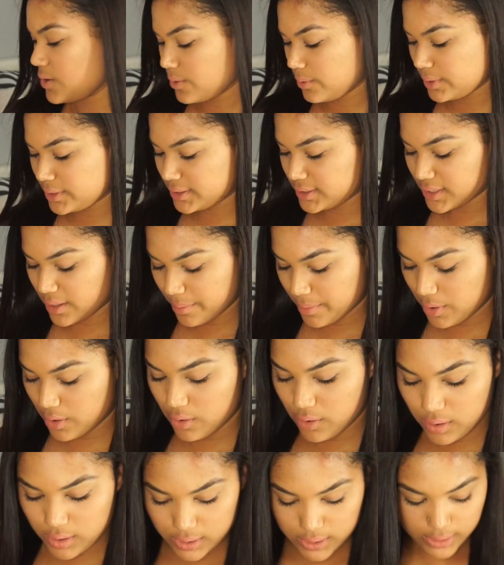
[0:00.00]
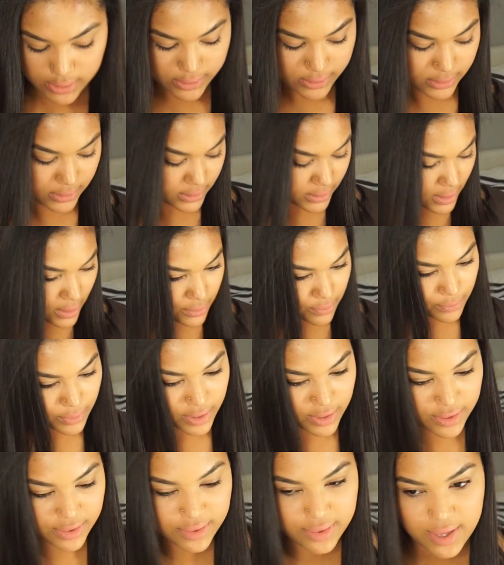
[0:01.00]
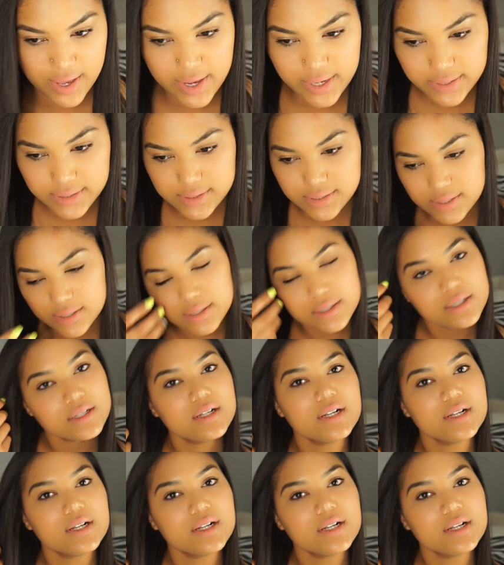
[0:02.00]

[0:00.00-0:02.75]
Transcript: once I'm all done with that,